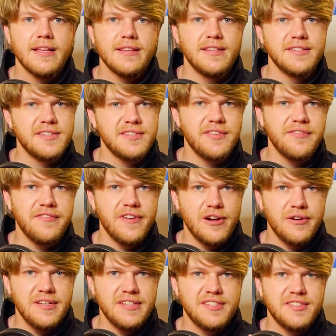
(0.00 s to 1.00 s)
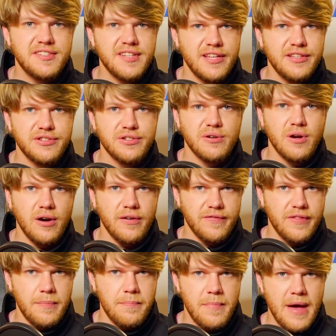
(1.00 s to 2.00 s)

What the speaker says: This is the very center of the